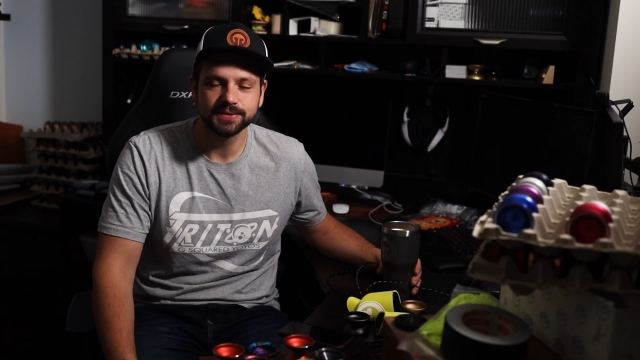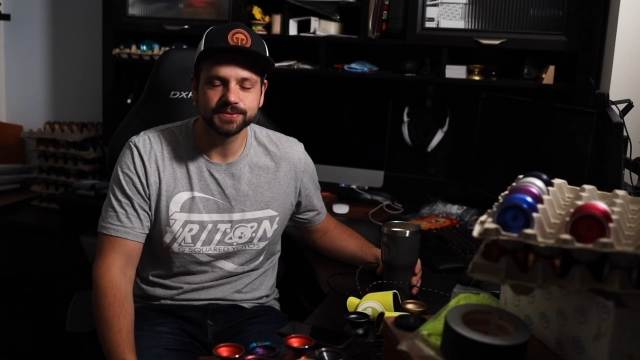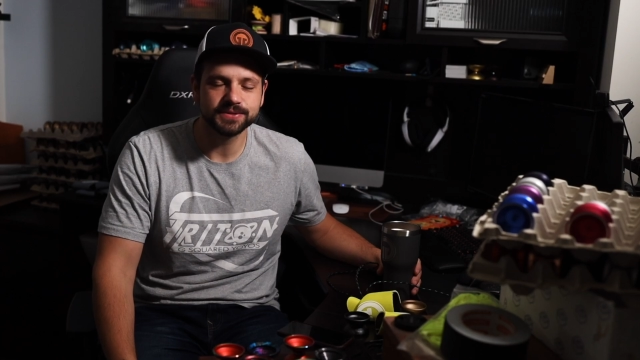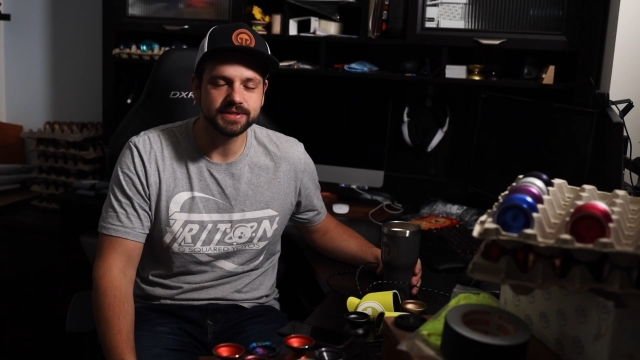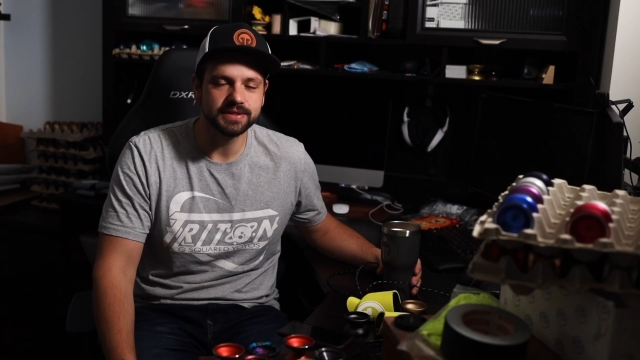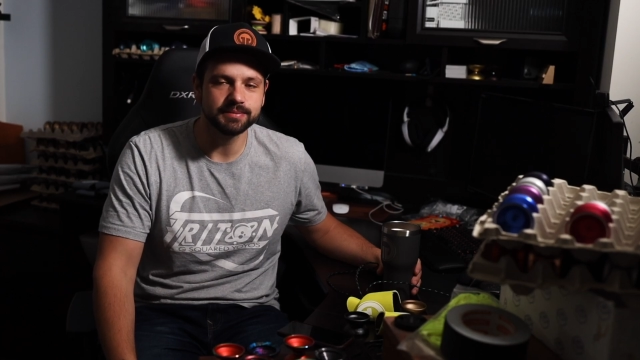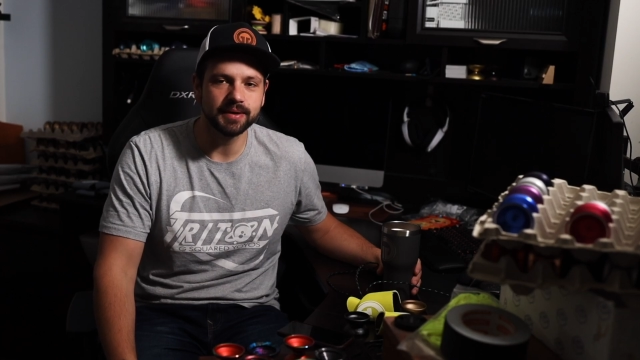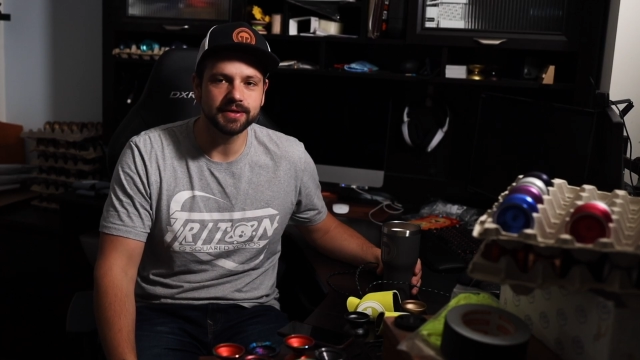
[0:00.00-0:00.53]
We'll
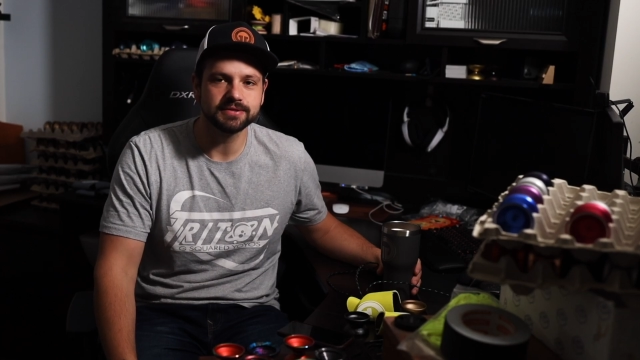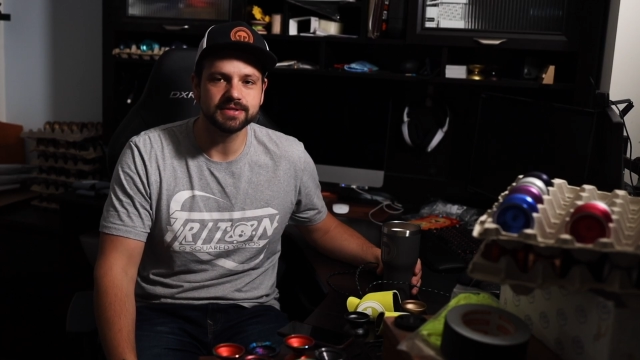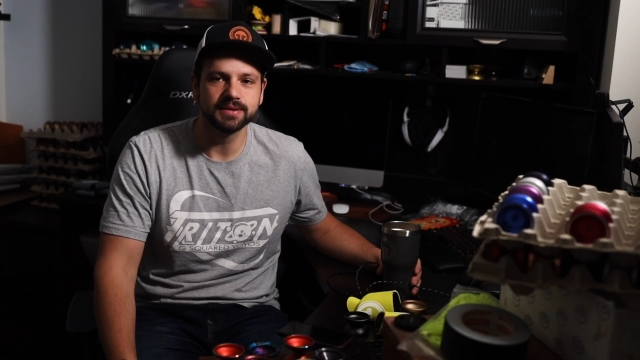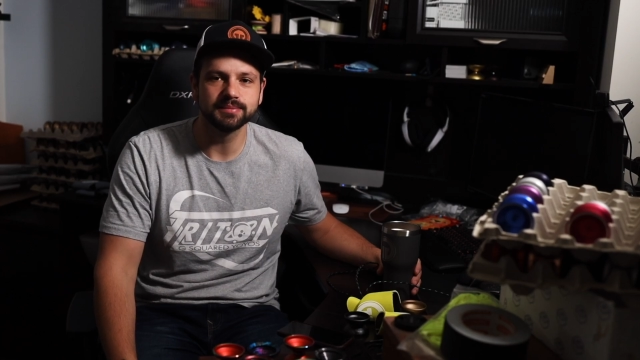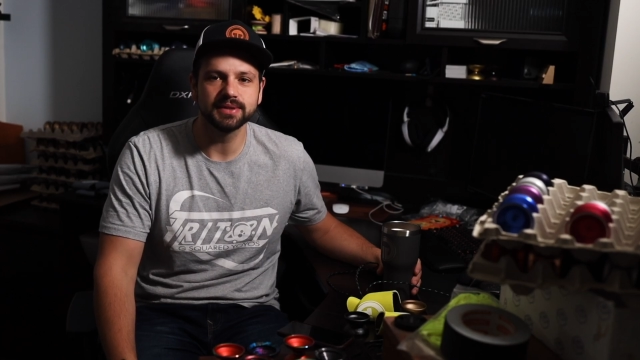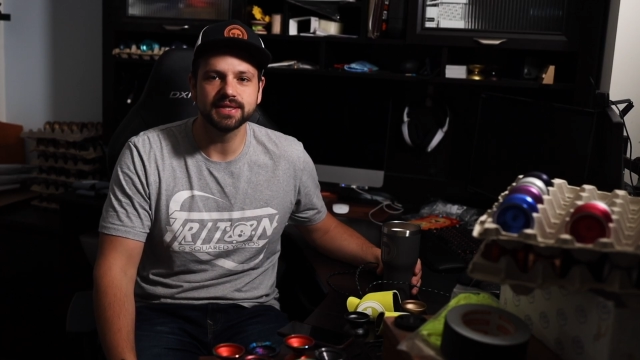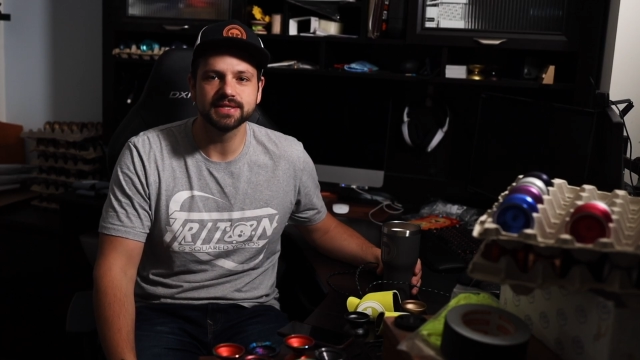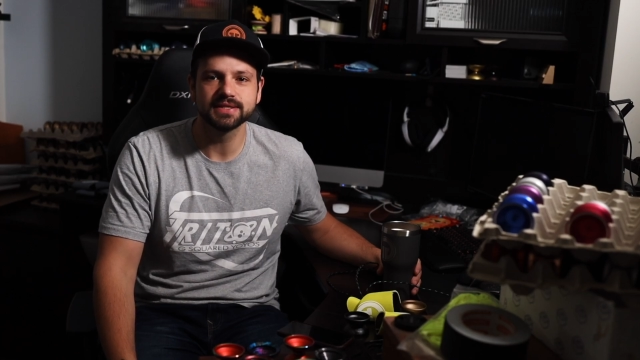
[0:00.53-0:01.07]
see you tomorrow.
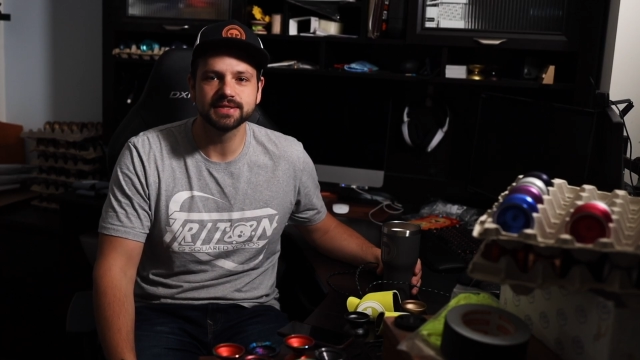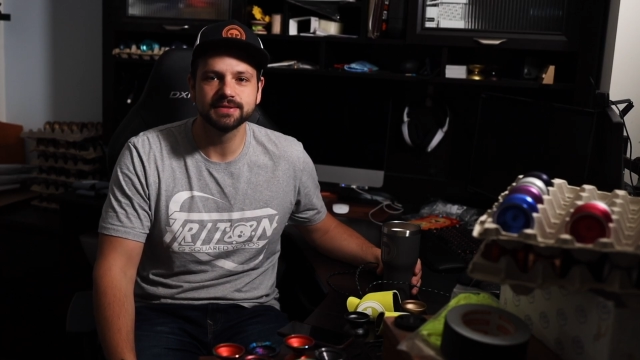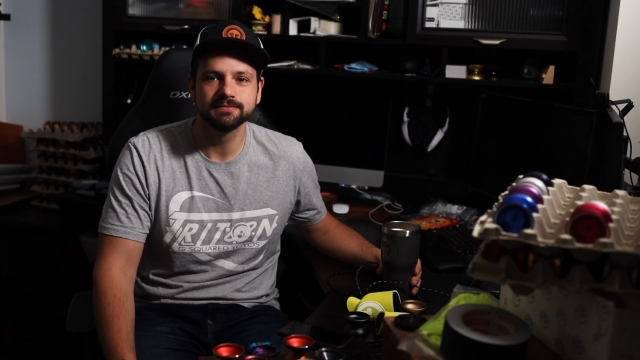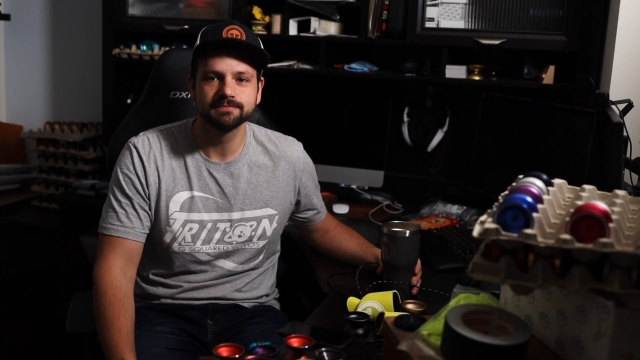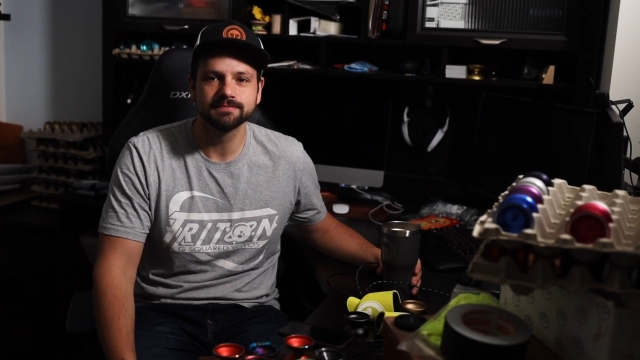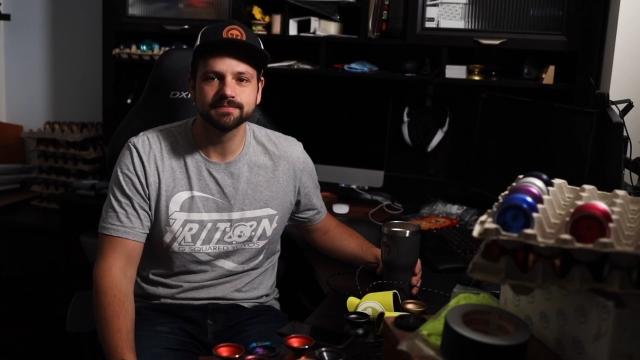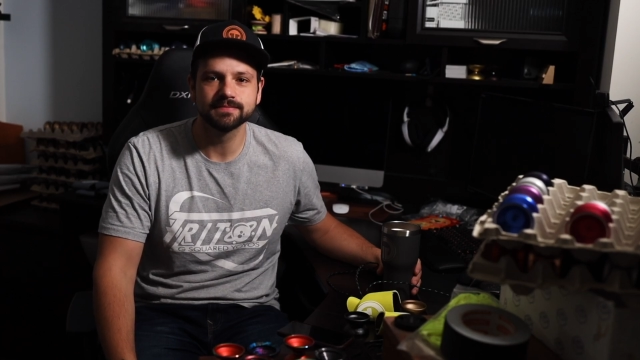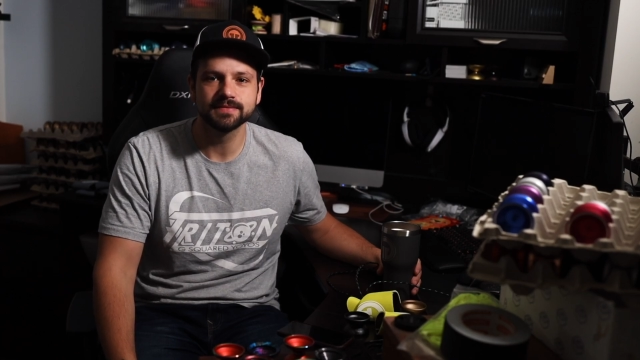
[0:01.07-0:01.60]
Same place,
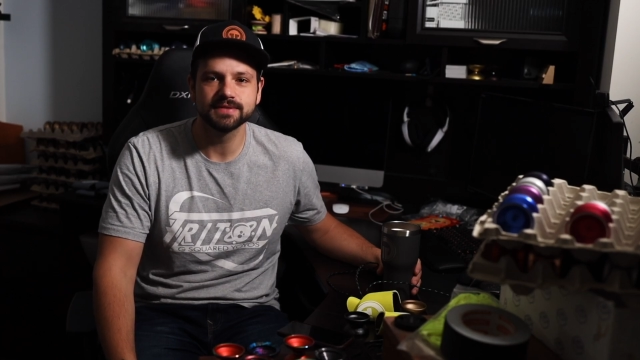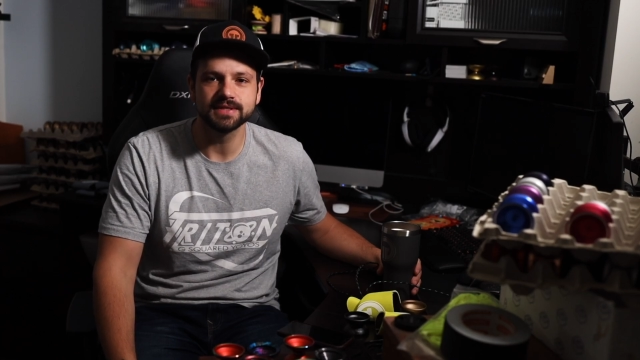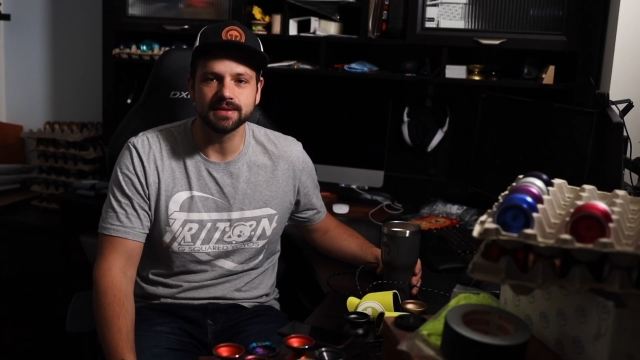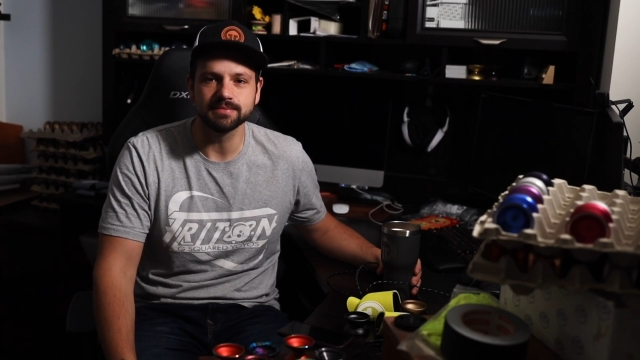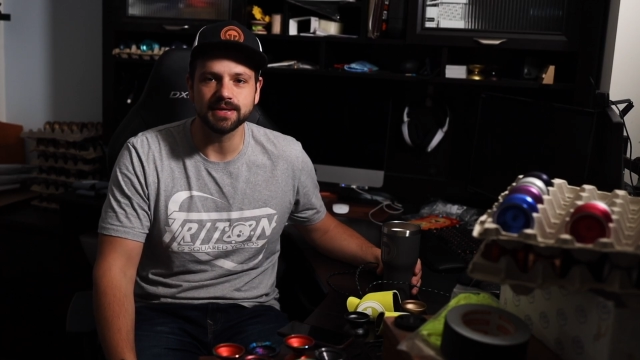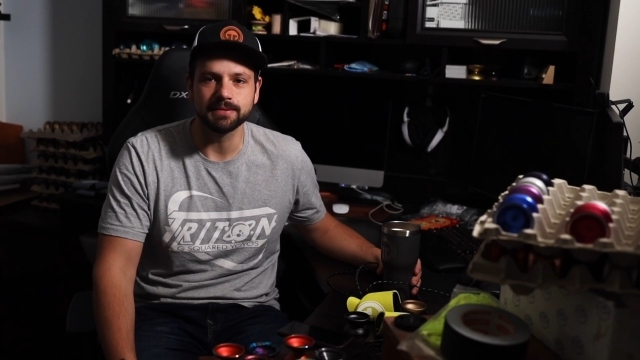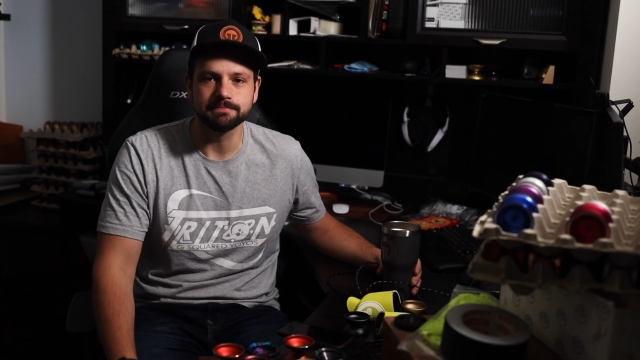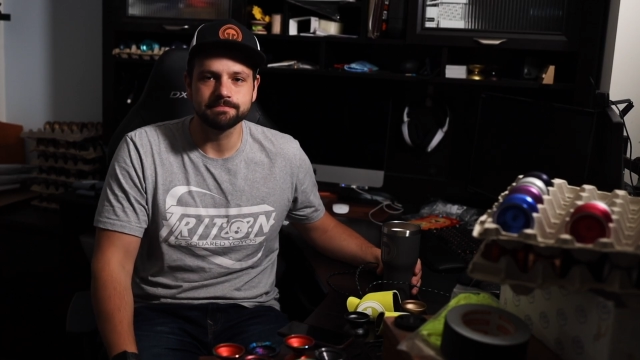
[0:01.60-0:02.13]

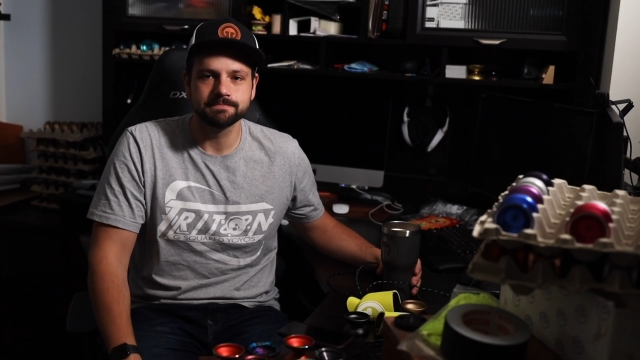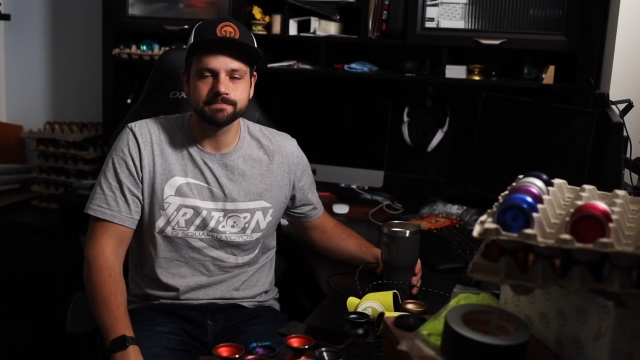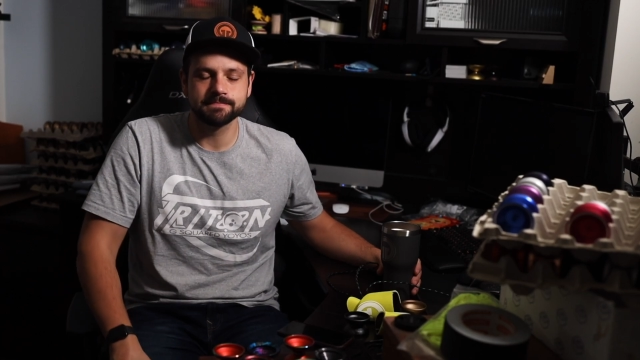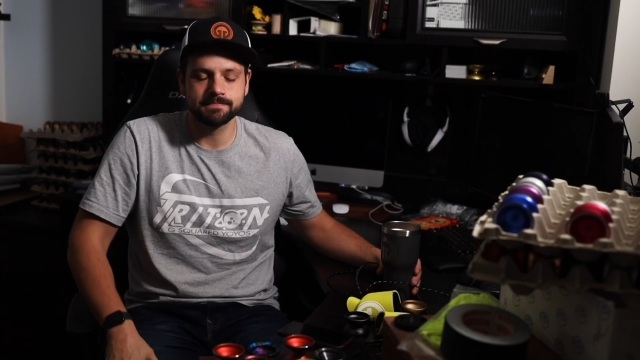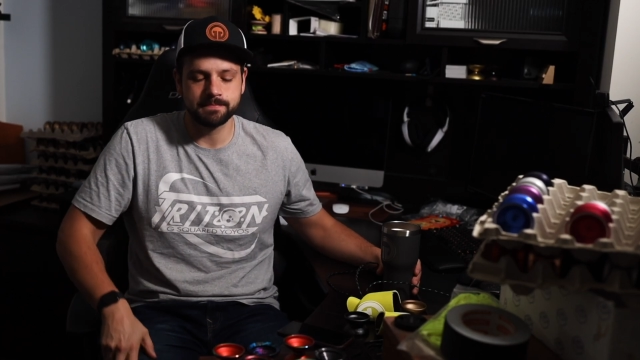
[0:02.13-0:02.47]
same time.